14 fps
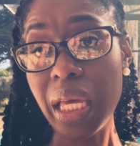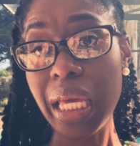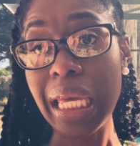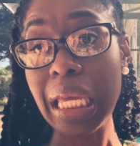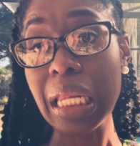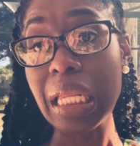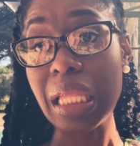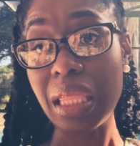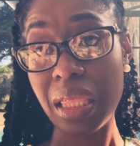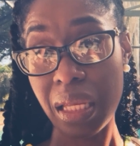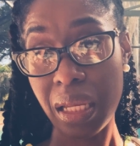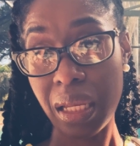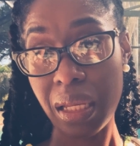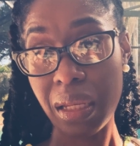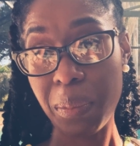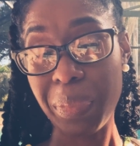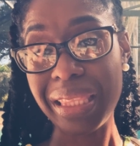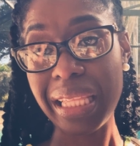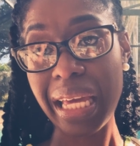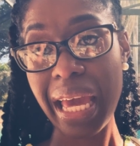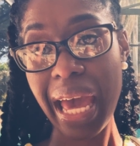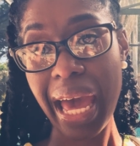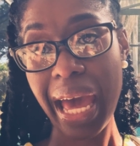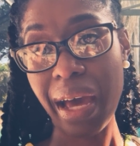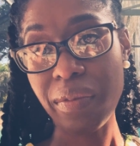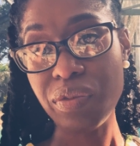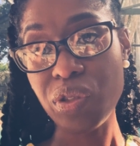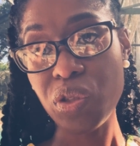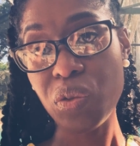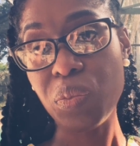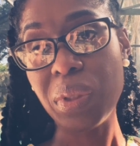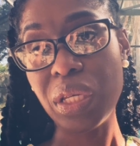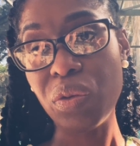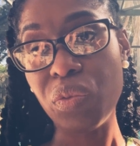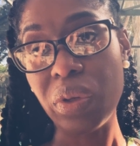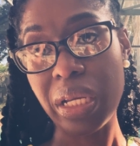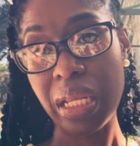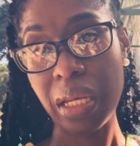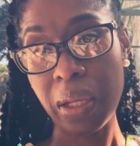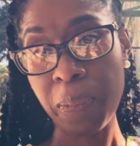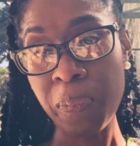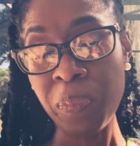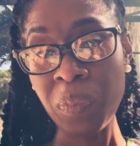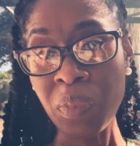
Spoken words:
anything, but they have to be reading.